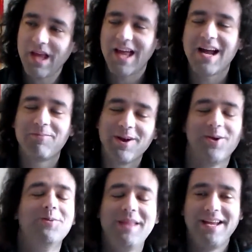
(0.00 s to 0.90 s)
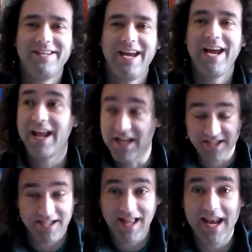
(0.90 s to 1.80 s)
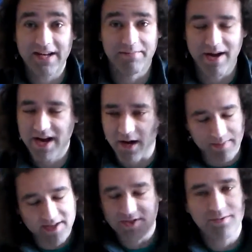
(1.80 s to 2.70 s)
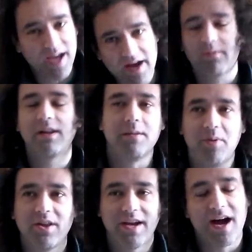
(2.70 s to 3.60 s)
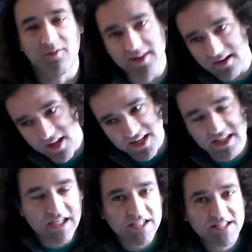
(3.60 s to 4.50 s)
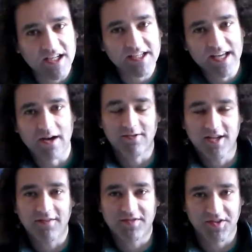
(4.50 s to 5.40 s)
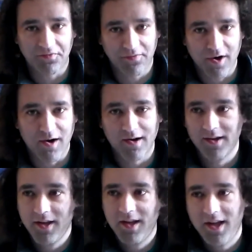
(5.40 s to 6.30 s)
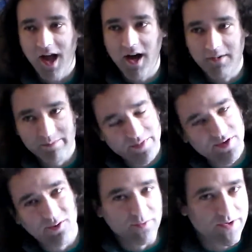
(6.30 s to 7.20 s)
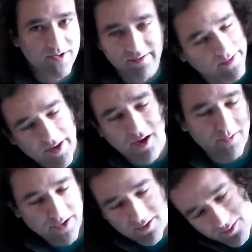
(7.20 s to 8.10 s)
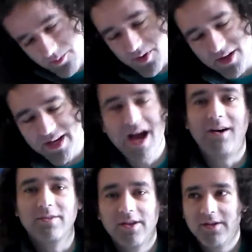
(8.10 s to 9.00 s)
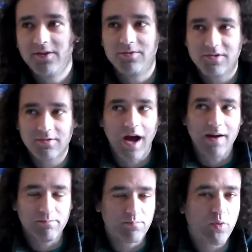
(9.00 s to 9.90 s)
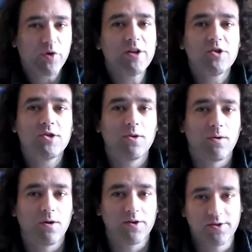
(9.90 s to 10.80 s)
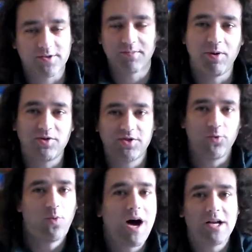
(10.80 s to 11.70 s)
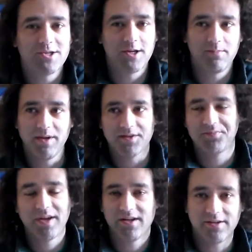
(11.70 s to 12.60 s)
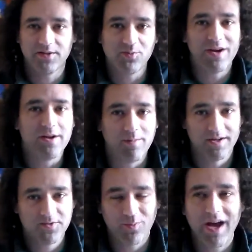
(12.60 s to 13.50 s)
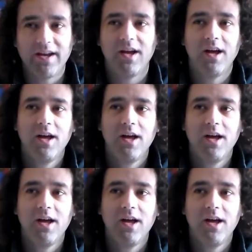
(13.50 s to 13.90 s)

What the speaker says: And I went home that day, and I still had it in my hair because you can't really pull it out without like tugging out tufts of fur. So no, you don't pull it out. I'm pretty sure you're supposed to wash it because Play-Doh gets weird when it's wet.